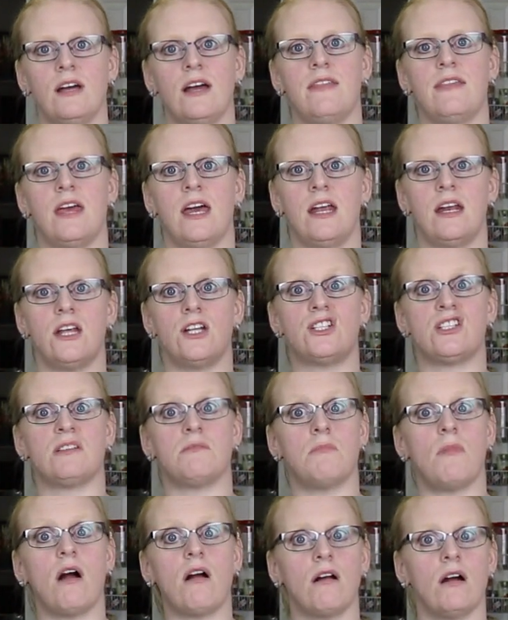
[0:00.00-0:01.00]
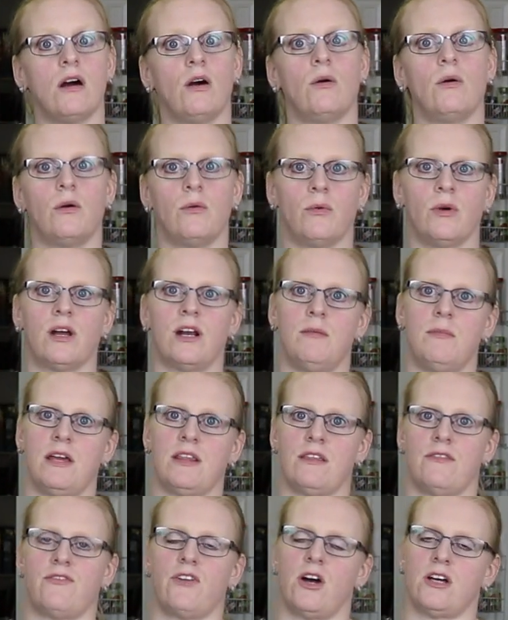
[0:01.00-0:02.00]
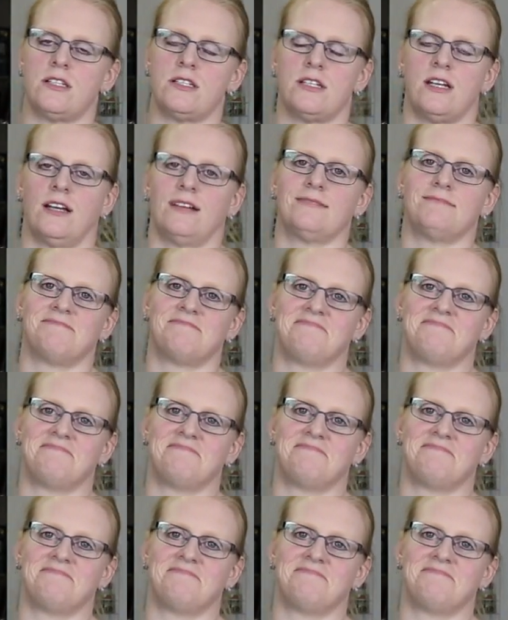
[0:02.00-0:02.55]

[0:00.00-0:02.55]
and then tomorrow we're going to make the frosting.